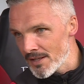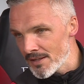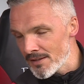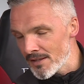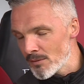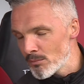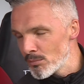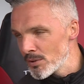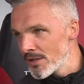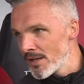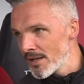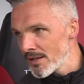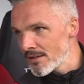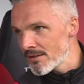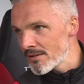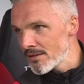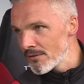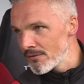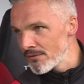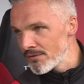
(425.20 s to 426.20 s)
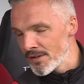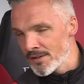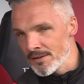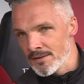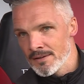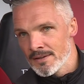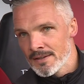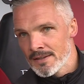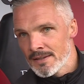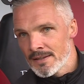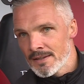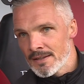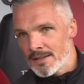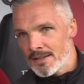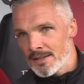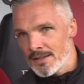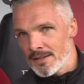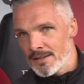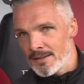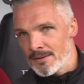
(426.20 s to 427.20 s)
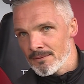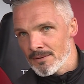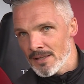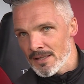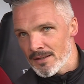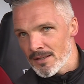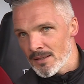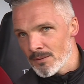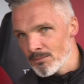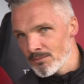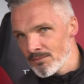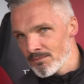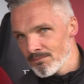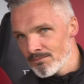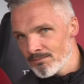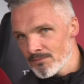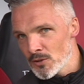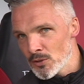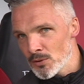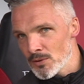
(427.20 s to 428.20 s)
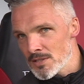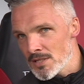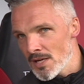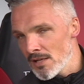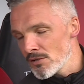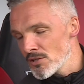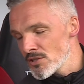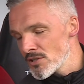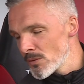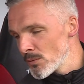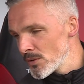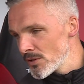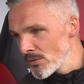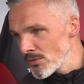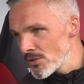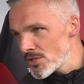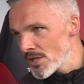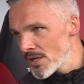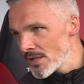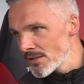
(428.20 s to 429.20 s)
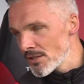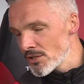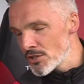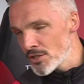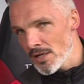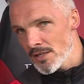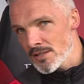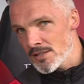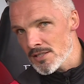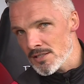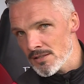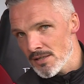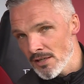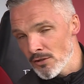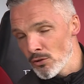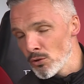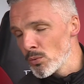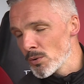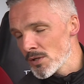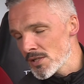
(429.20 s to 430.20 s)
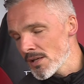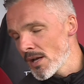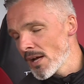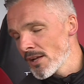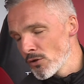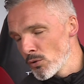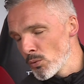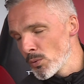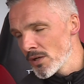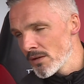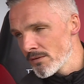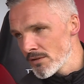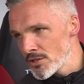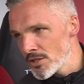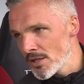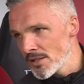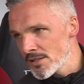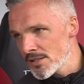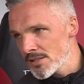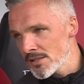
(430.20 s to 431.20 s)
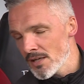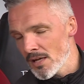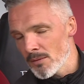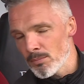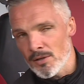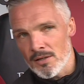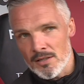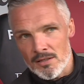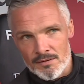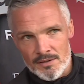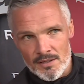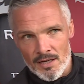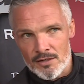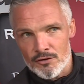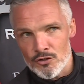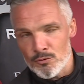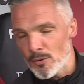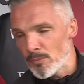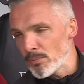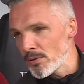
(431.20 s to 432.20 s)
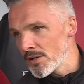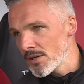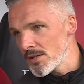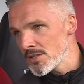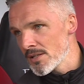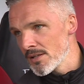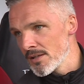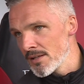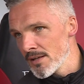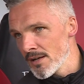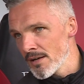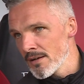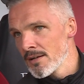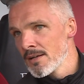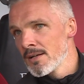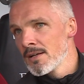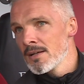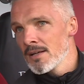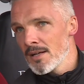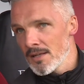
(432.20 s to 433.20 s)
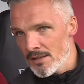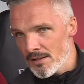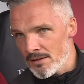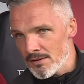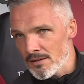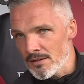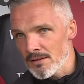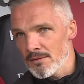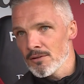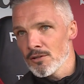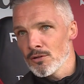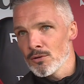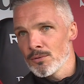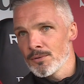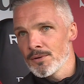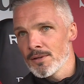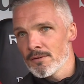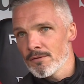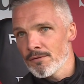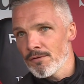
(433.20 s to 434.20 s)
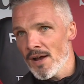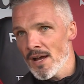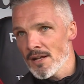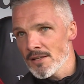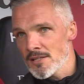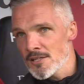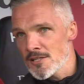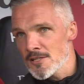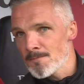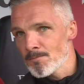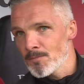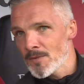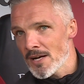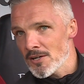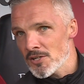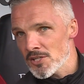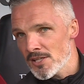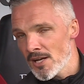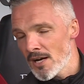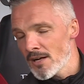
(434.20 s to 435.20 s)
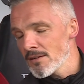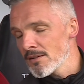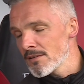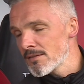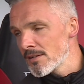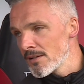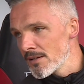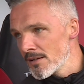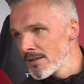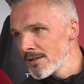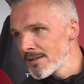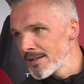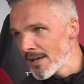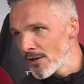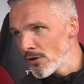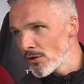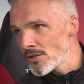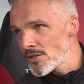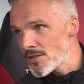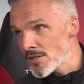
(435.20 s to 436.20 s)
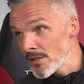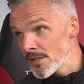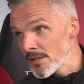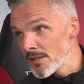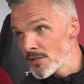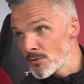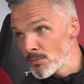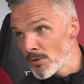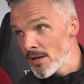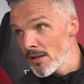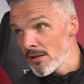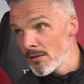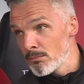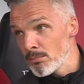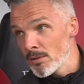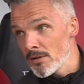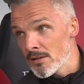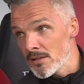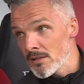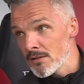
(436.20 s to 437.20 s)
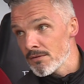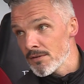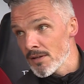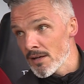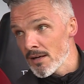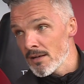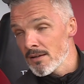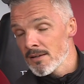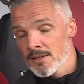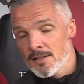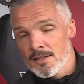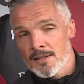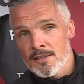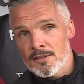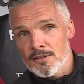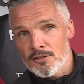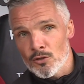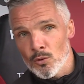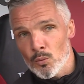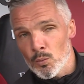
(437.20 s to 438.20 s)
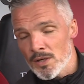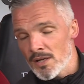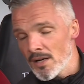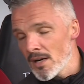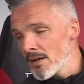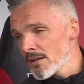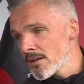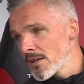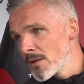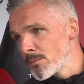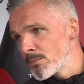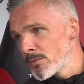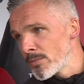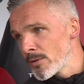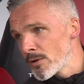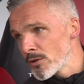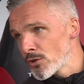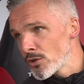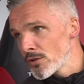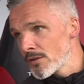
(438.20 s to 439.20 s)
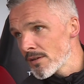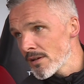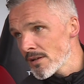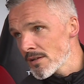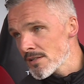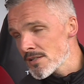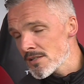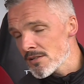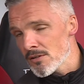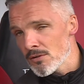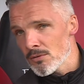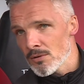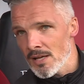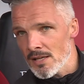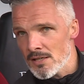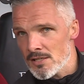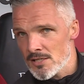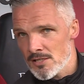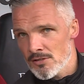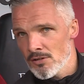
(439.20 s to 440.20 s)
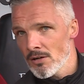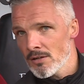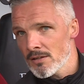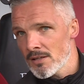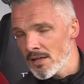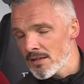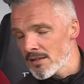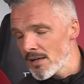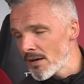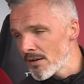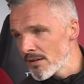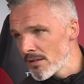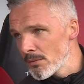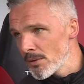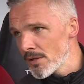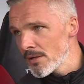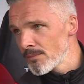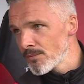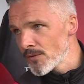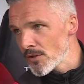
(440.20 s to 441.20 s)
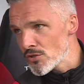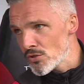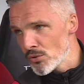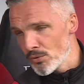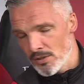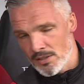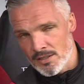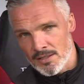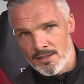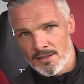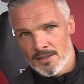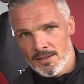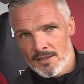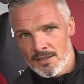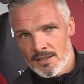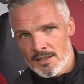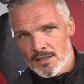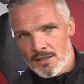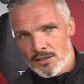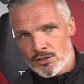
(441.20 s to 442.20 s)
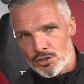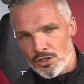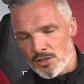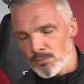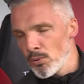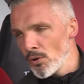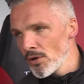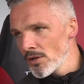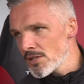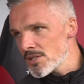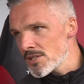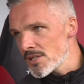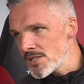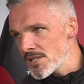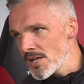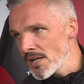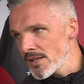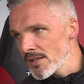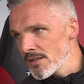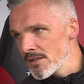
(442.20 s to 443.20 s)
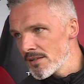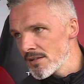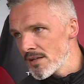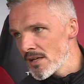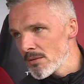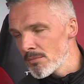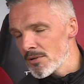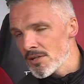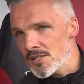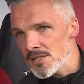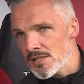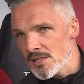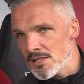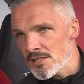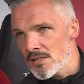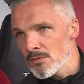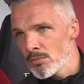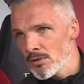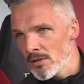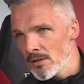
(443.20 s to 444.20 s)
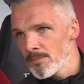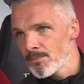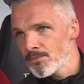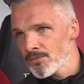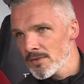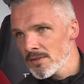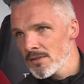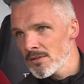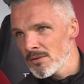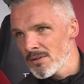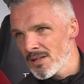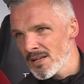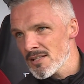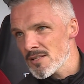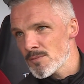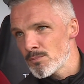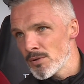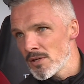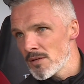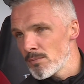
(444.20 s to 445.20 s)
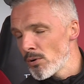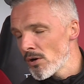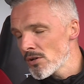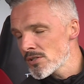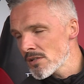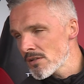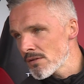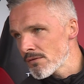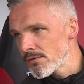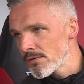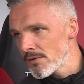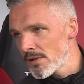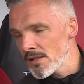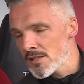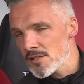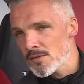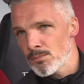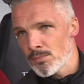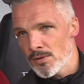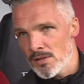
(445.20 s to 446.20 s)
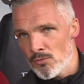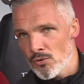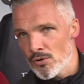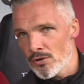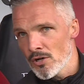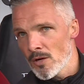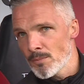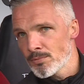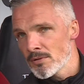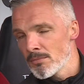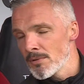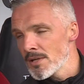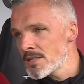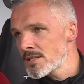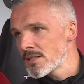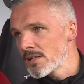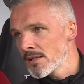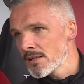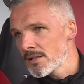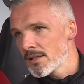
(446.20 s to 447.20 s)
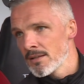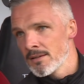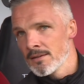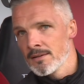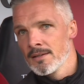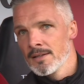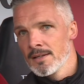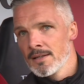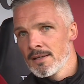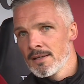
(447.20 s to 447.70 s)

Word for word: let them be negative and uh, let them you know tell us that we don't stand a chance. I know we I know we have a chance. I believe in that group of players in there, and I think you know the fans are starting to get on side as well and believe that you know we are capable of good things. You know, let's not get carried away. It's only three points in the second league game of the season, but you know let's be positive. Let's be more optimistic and.